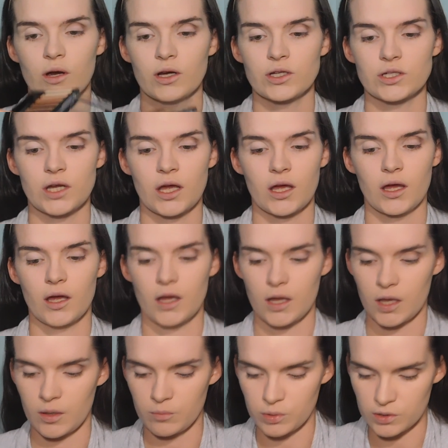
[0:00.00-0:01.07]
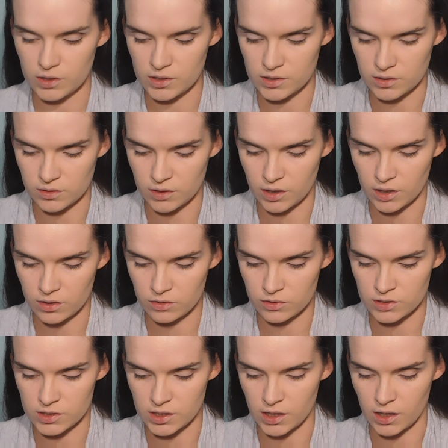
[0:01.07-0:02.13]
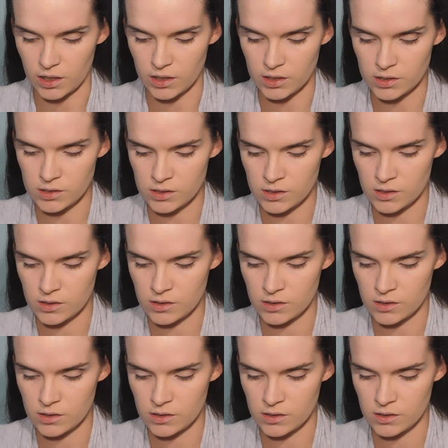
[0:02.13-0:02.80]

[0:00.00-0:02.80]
brush and put this on the other side.